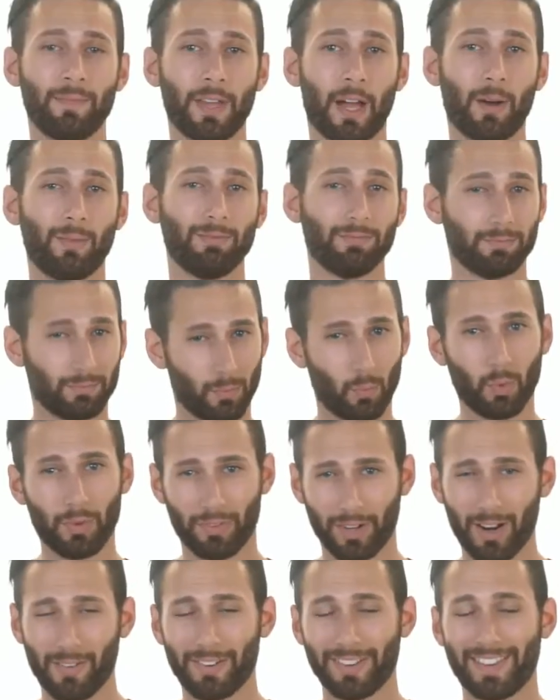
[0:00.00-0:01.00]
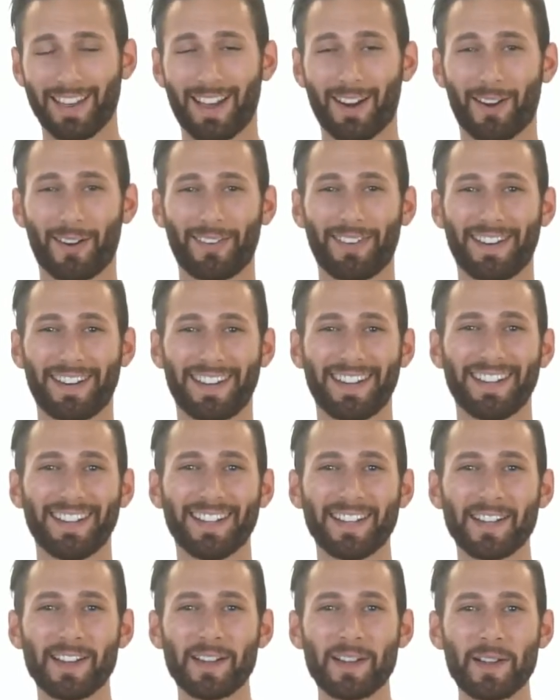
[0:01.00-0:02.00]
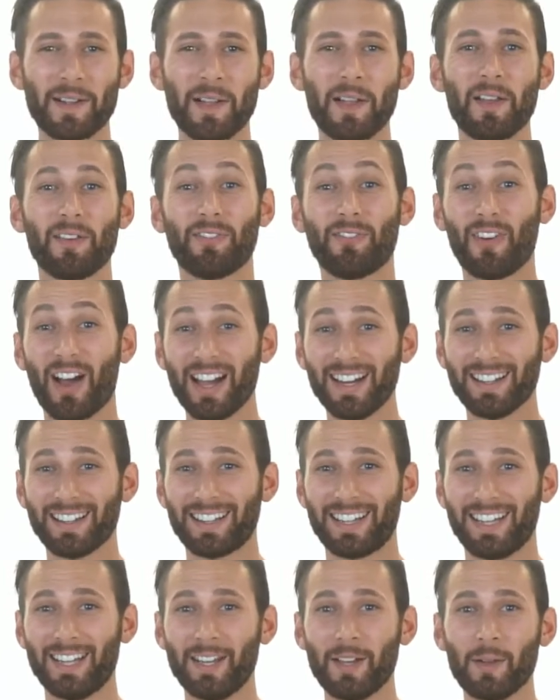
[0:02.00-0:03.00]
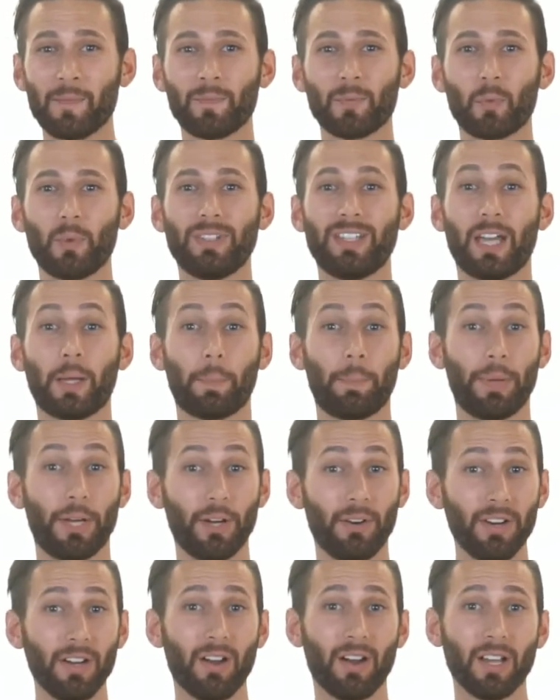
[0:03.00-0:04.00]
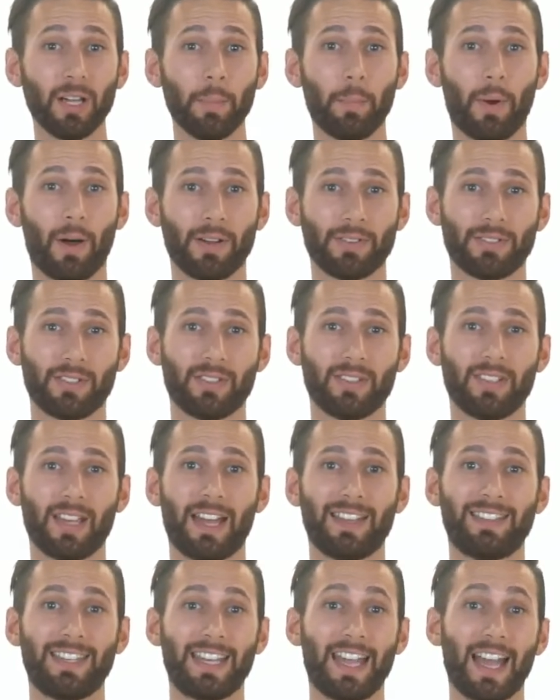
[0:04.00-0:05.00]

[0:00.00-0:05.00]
Now, we've covered that already. Finally, we take periodic pauses at